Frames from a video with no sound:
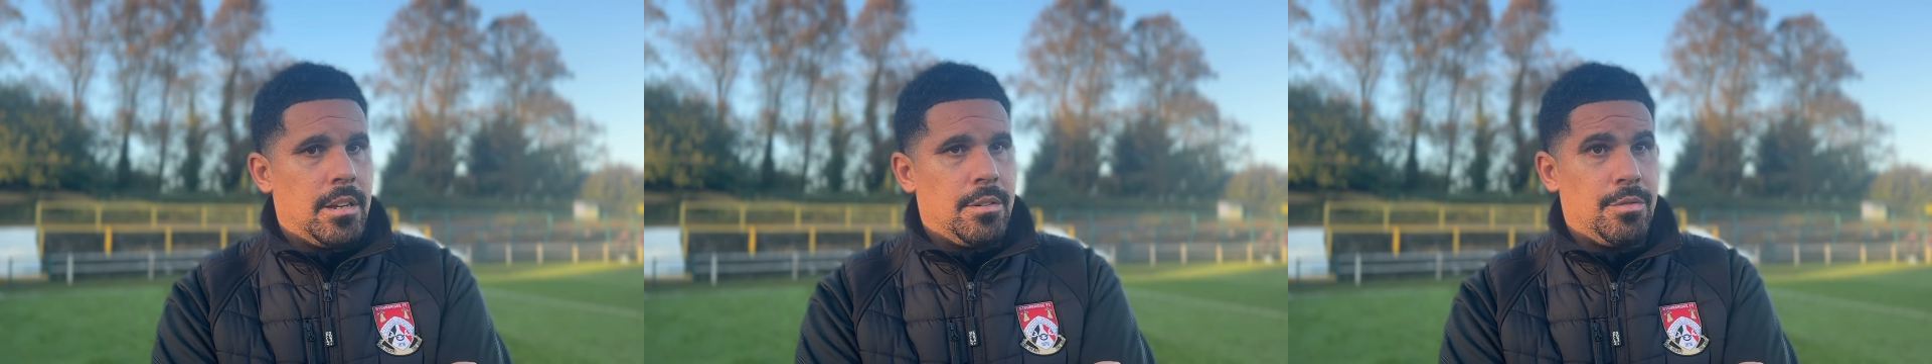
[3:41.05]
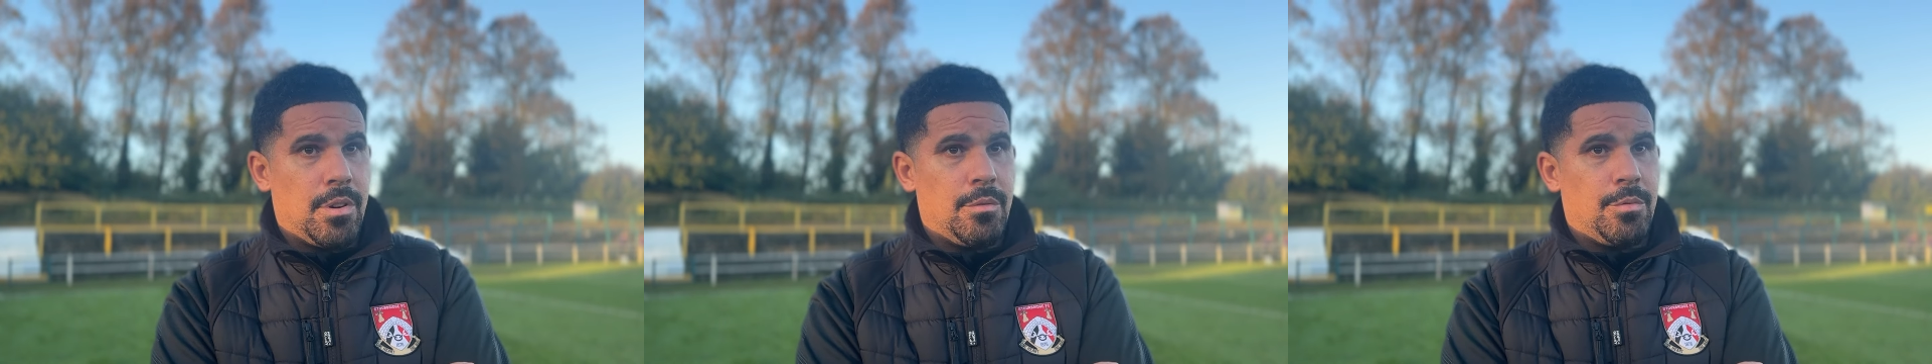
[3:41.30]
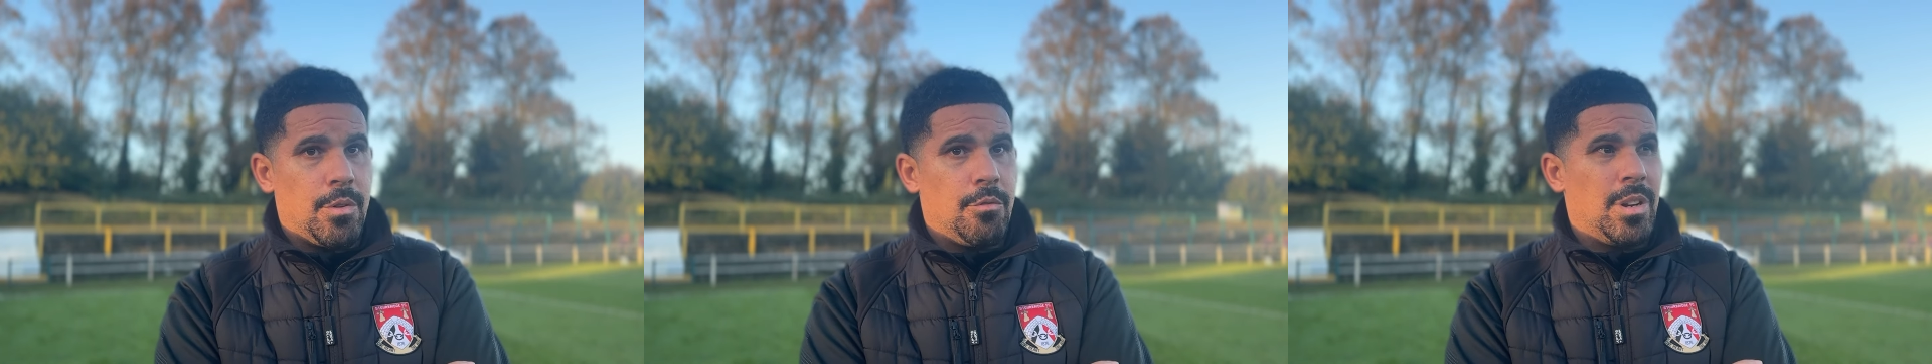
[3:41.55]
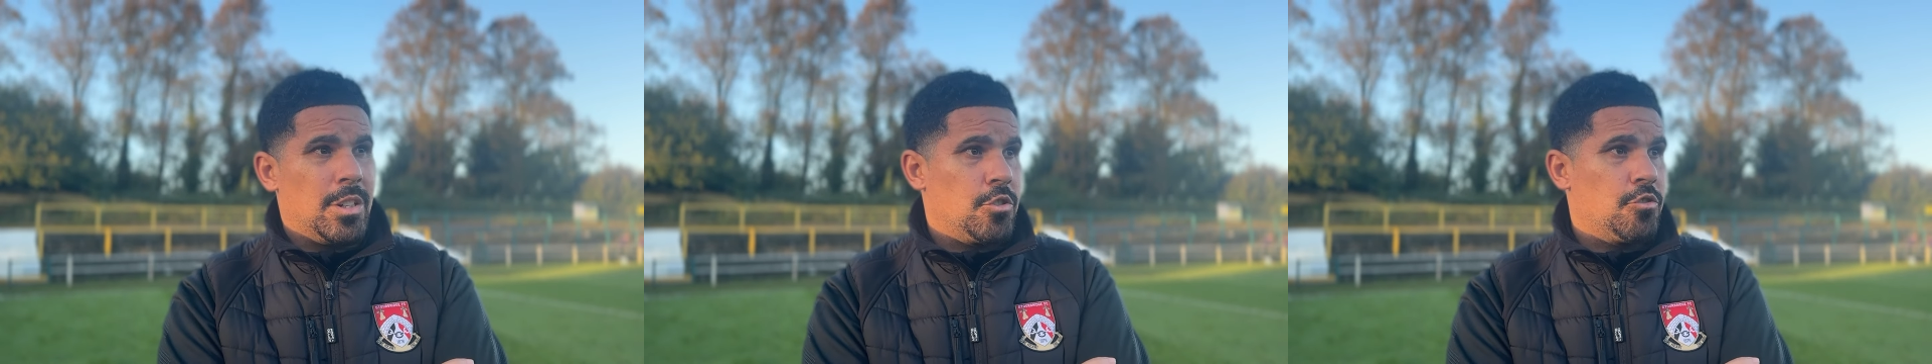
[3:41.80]
for
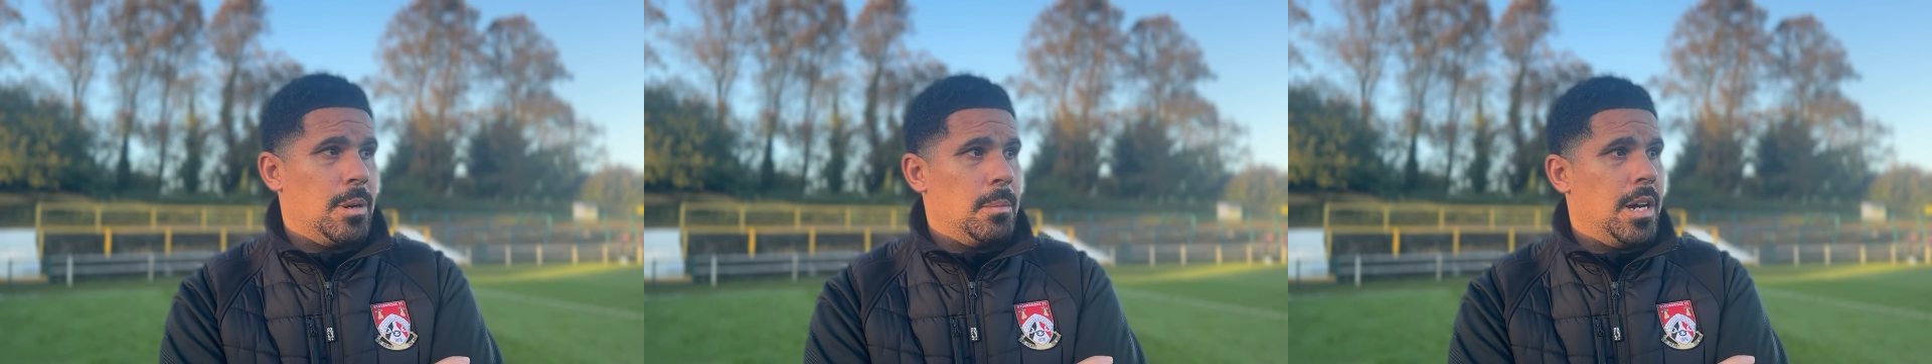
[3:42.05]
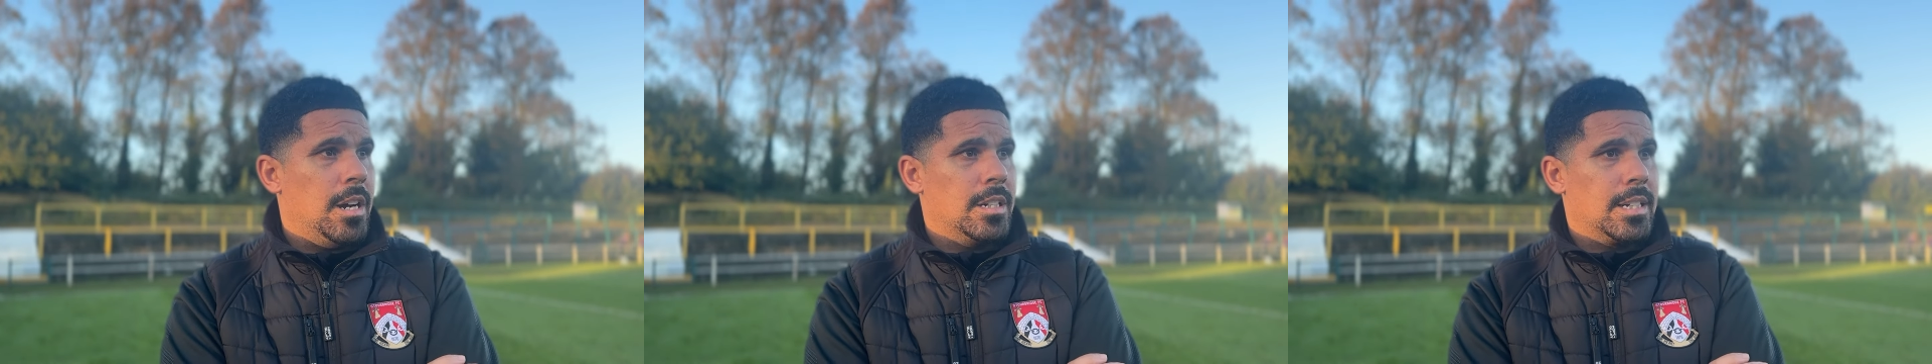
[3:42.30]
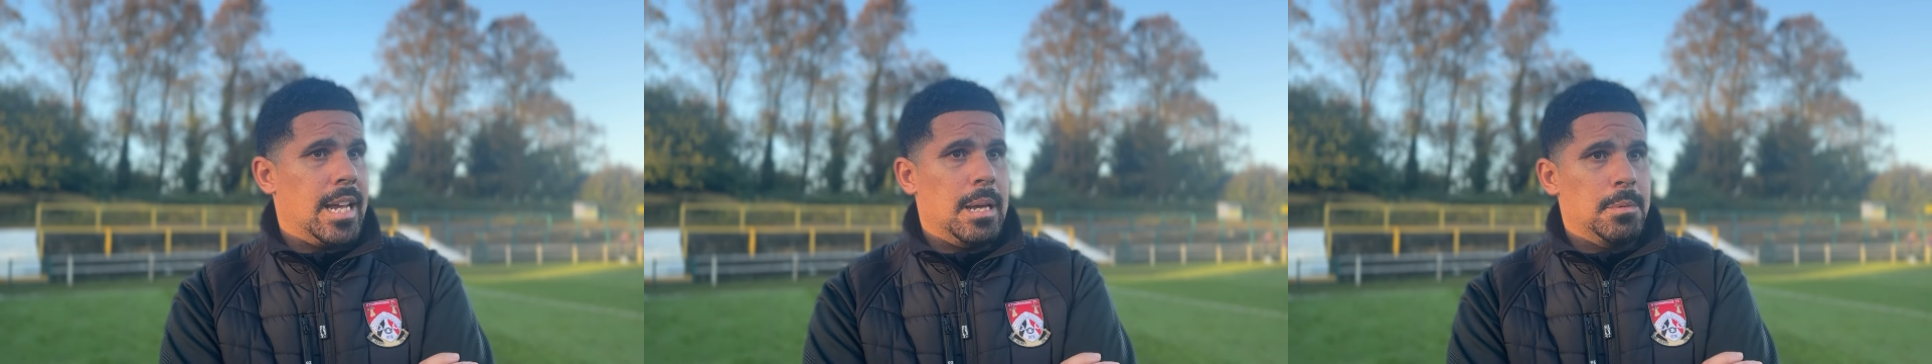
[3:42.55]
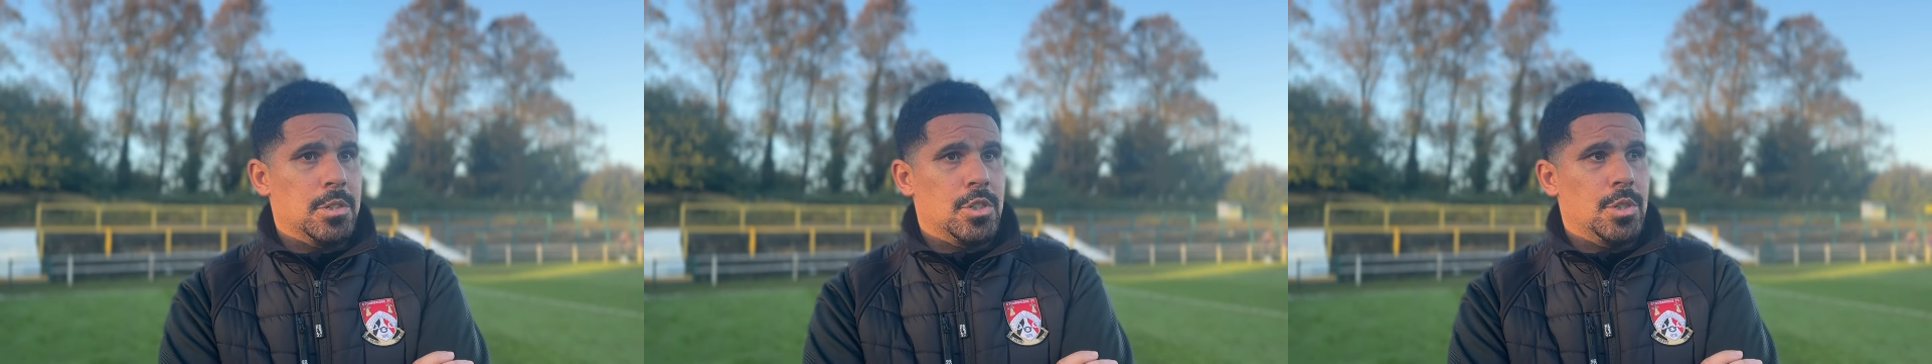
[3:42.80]
an extremely hard
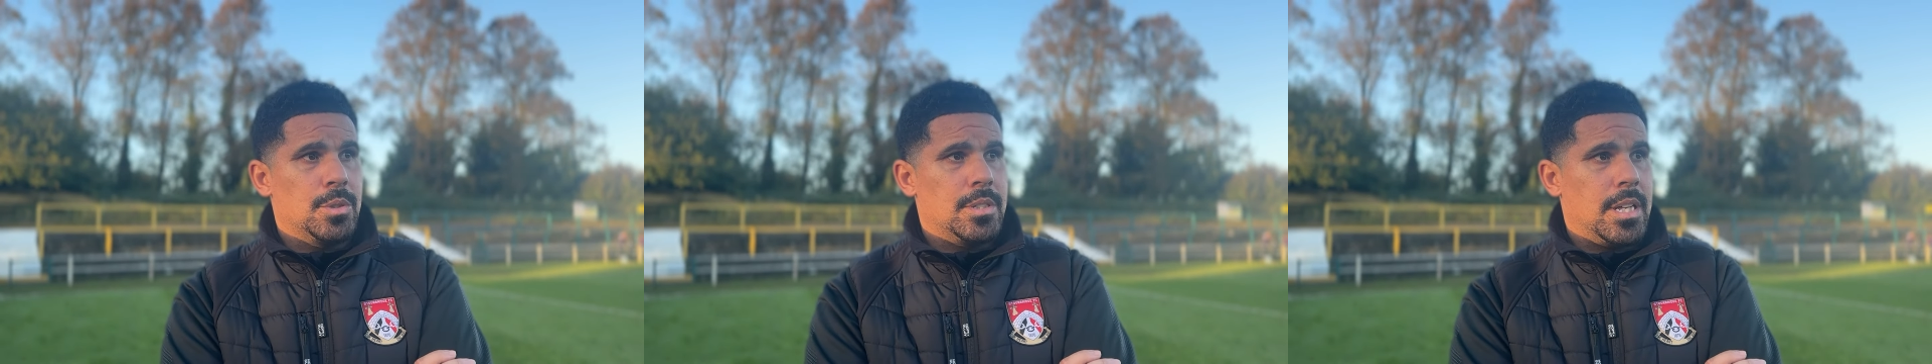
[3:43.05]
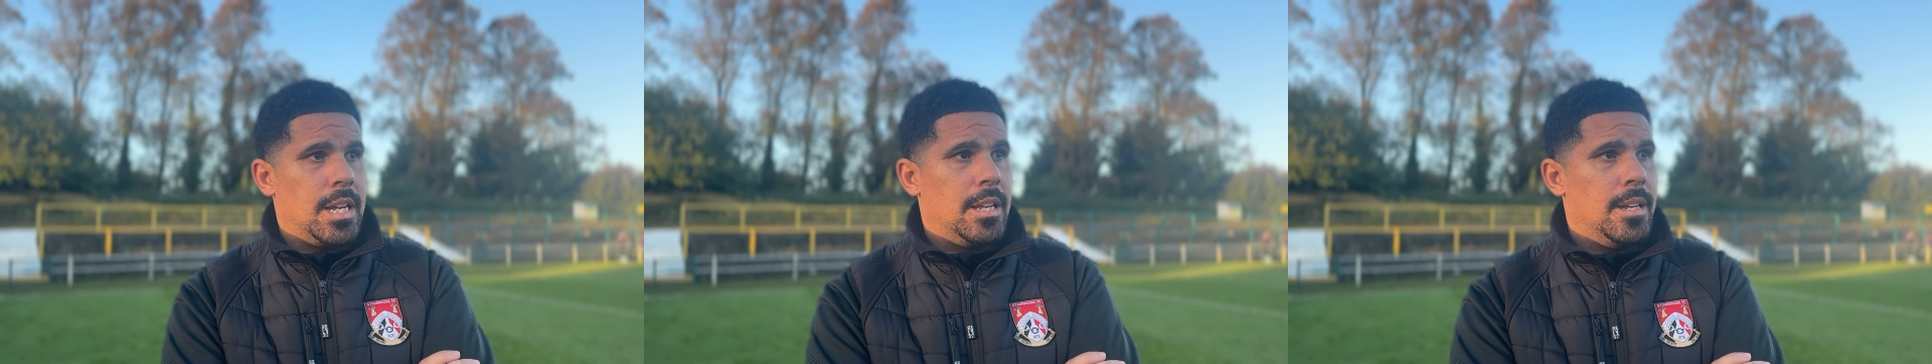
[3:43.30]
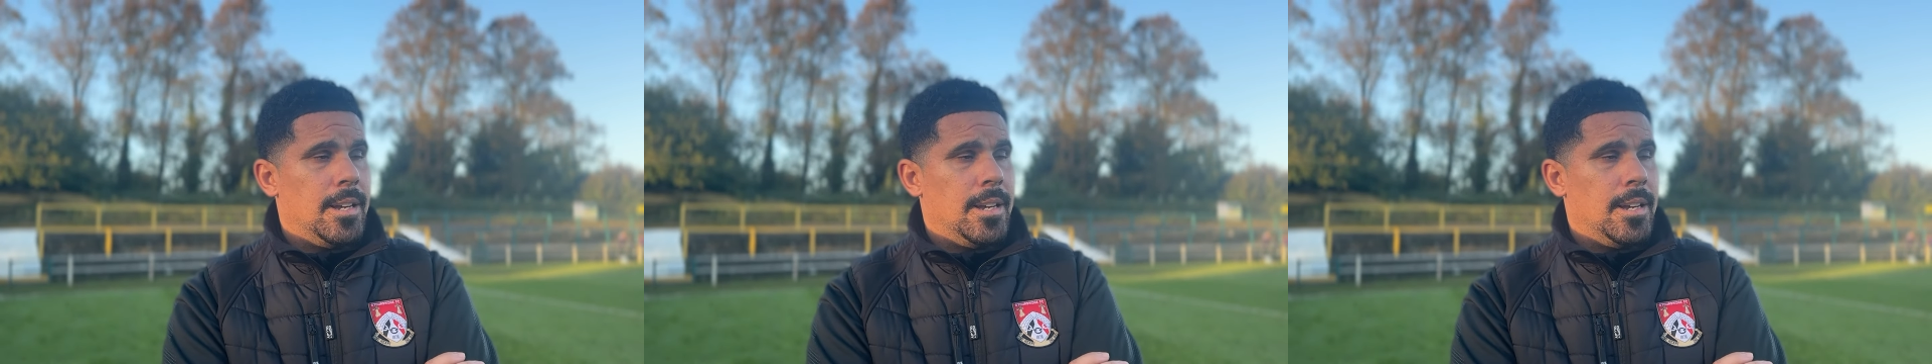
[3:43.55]
game on Tuesday.